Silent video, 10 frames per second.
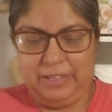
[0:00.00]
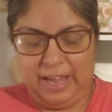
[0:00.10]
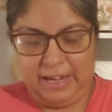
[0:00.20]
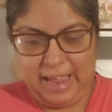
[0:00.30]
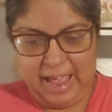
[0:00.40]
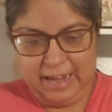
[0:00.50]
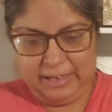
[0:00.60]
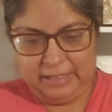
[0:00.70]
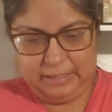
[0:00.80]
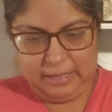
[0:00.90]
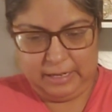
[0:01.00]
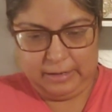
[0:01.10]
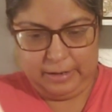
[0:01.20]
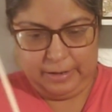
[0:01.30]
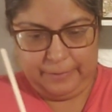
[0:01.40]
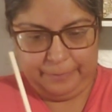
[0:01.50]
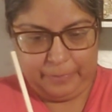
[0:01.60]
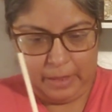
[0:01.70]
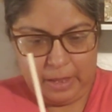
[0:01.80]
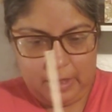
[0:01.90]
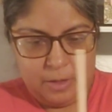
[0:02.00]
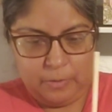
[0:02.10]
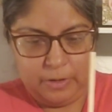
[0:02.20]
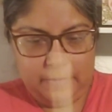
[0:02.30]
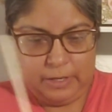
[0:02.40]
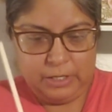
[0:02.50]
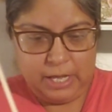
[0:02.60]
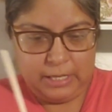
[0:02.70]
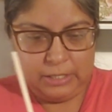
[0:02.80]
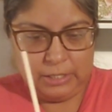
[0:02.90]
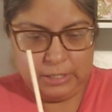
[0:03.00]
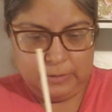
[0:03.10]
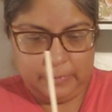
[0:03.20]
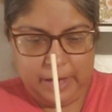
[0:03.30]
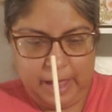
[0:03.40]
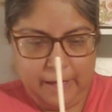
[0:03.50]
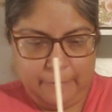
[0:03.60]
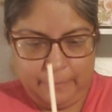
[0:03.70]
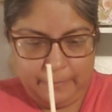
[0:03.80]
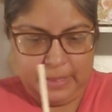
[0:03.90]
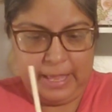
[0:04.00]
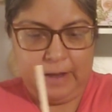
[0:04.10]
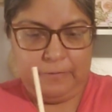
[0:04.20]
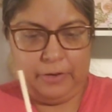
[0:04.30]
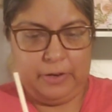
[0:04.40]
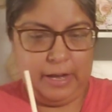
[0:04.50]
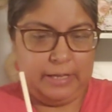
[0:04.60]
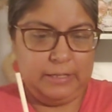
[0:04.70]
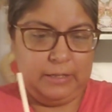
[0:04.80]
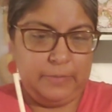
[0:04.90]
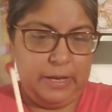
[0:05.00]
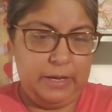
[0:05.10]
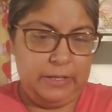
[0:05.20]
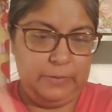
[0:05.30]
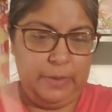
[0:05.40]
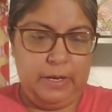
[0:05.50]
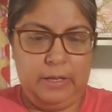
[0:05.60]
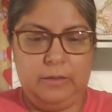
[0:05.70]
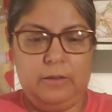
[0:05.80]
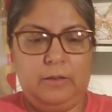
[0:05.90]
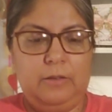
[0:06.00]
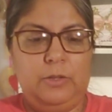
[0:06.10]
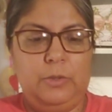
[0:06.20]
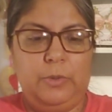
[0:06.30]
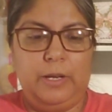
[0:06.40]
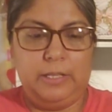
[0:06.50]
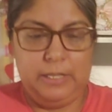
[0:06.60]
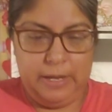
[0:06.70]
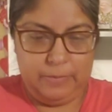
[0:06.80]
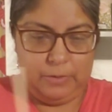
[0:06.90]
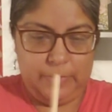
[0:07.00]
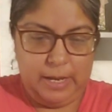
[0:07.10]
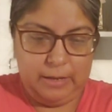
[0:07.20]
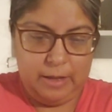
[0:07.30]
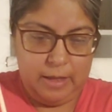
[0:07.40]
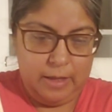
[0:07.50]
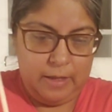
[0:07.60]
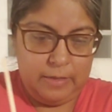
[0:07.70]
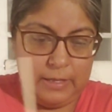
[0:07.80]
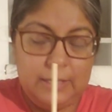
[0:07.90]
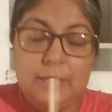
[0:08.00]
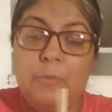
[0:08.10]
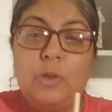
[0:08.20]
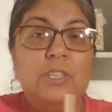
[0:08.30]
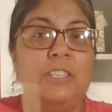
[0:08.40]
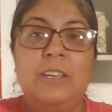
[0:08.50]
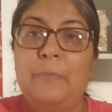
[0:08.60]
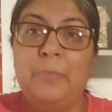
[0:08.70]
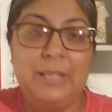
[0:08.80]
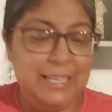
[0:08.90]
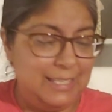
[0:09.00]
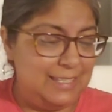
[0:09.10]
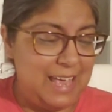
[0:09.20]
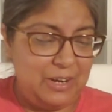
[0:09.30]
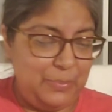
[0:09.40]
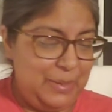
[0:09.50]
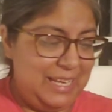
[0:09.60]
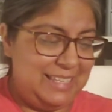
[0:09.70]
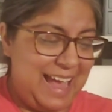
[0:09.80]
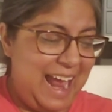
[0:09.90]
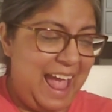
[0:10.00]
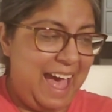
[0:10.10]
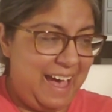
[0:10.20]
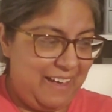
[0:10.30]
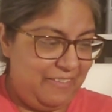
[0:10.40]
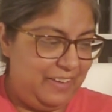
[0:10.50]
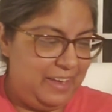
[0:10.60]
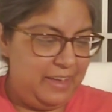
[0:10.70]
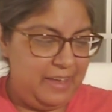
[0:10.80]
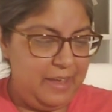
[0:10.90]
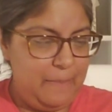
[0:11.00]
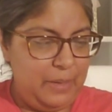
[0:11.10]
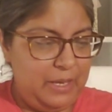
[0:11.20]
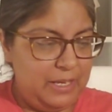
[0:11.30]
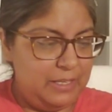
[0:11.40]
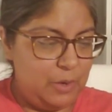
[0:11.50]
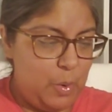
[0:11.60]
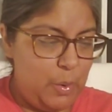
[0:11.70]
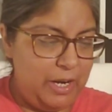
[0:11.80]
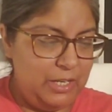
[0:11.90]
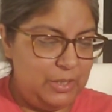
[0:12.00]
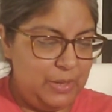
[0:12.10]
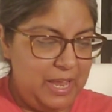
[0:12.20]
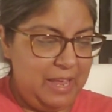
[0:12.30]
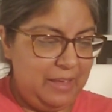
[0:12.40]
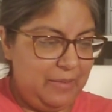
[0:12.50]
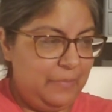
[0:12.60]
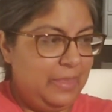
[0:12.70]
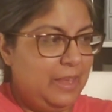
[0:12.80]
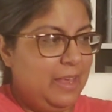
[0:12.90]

and add us. And one of the challenges we have planned for you guys is my husband is going to attempt to make this most simplest centerpiece I have, because according to him,